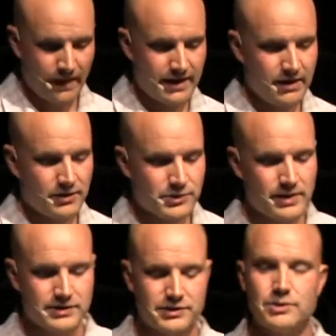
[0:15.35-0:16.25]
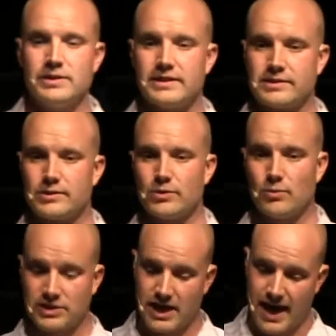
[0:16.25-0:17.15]
and he also has duties
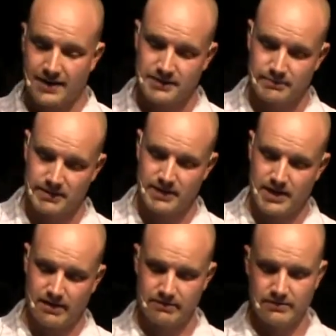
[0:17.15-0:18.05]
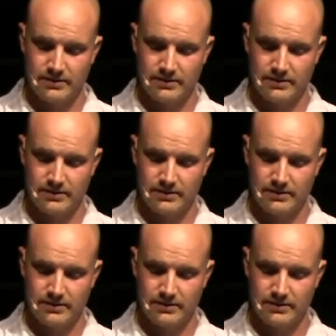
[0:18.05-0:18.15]
which had to be done.